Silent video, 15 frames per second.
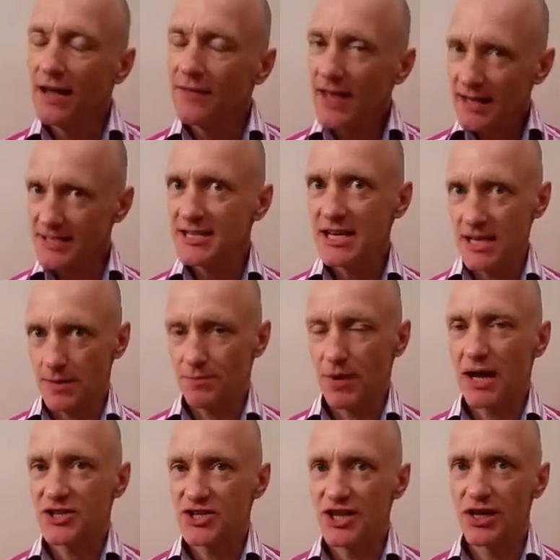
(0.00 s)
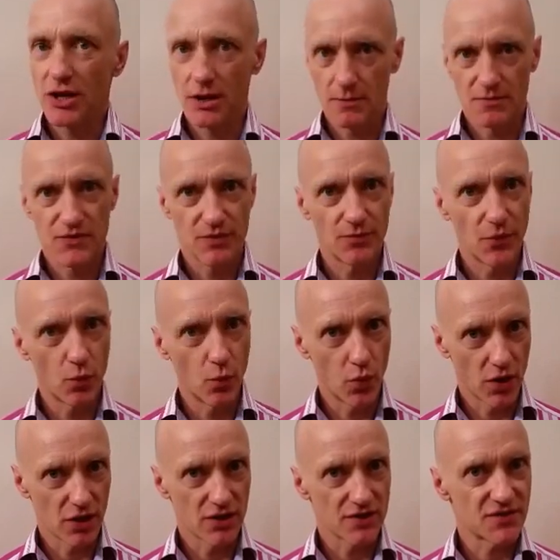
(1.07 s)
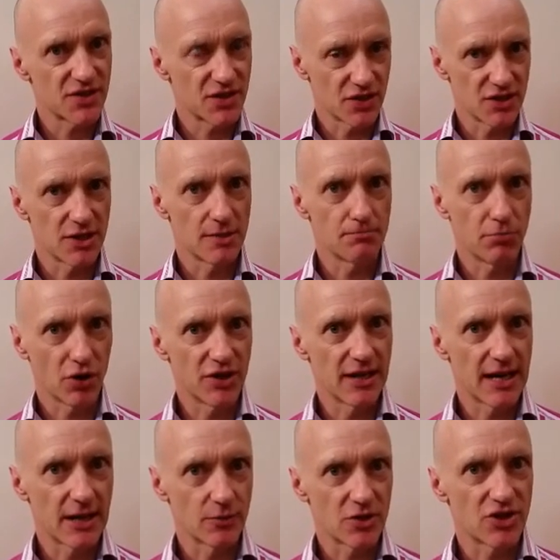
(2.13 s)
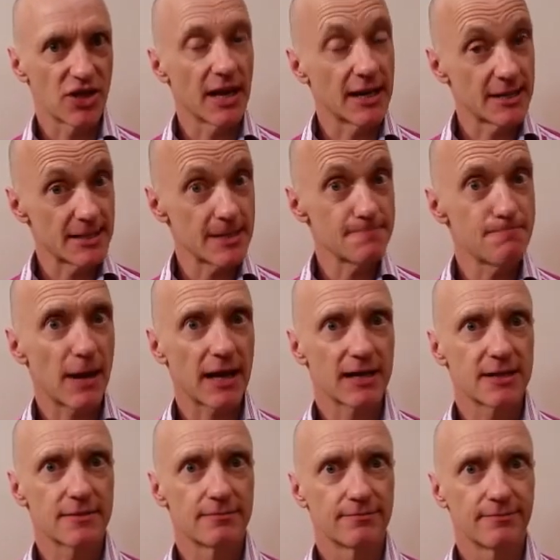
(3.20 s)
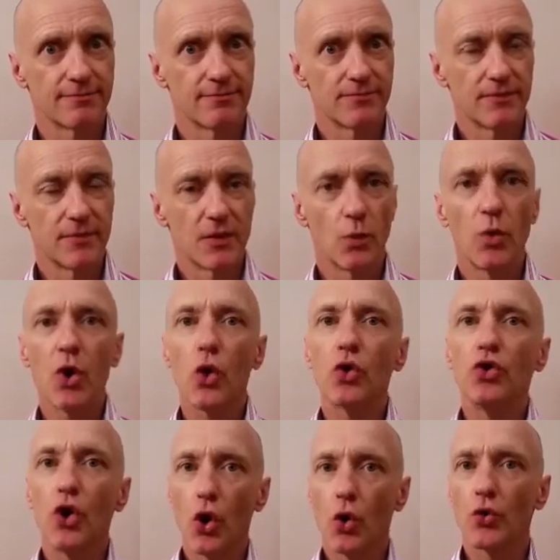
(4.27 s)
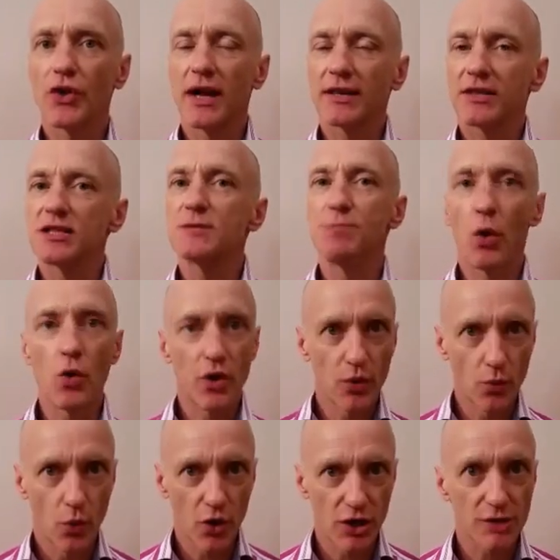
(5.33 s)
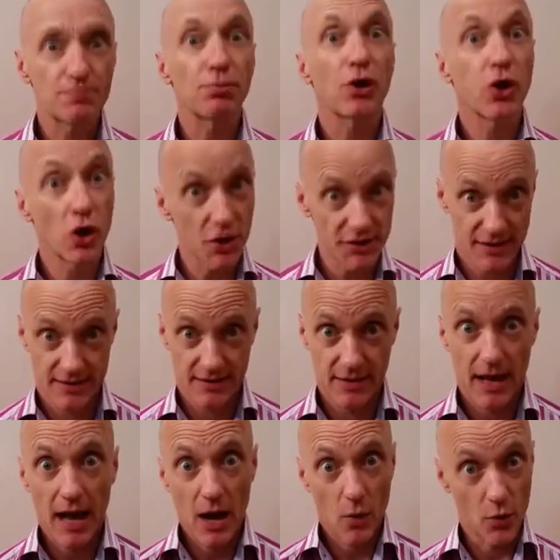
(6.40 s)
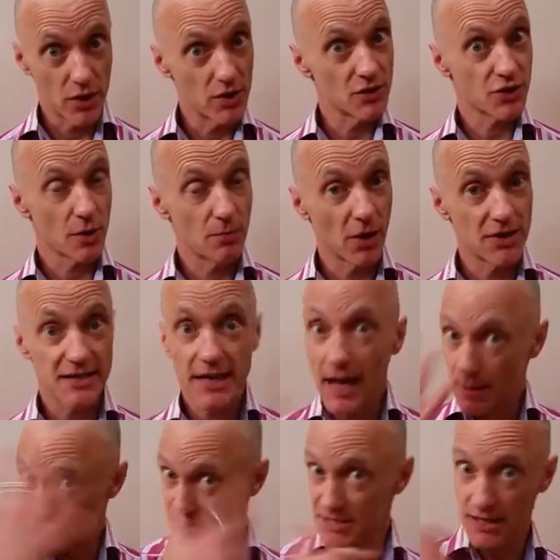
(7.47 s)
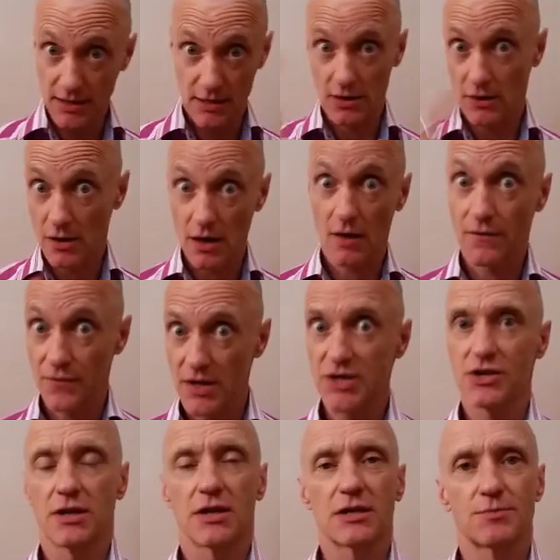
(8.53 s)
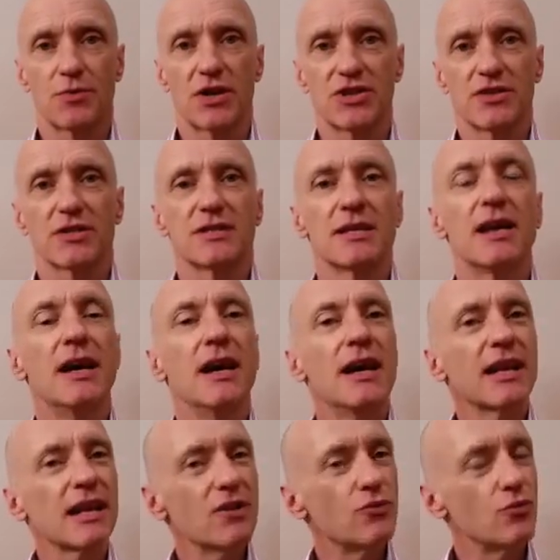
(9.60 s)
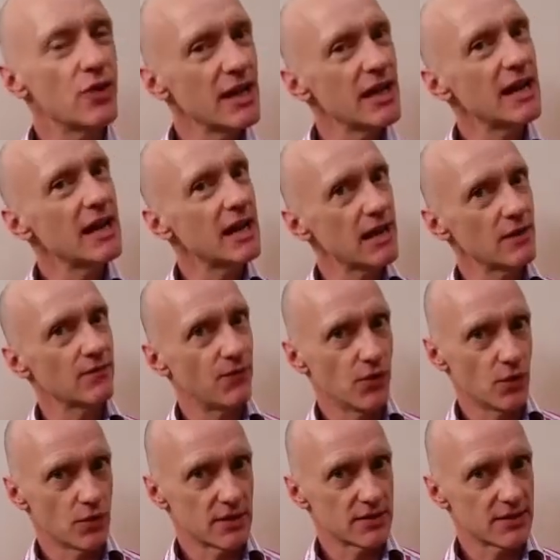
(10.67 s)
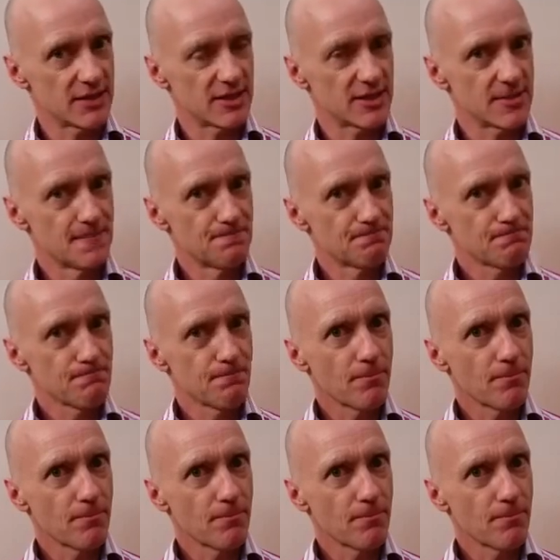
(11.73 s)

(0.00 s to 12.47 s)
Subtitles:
And that tip actually comes from the world of studying body language and its impact. We all know that the spoken word plus how we use our body, and particularly our facial expressions, can really influence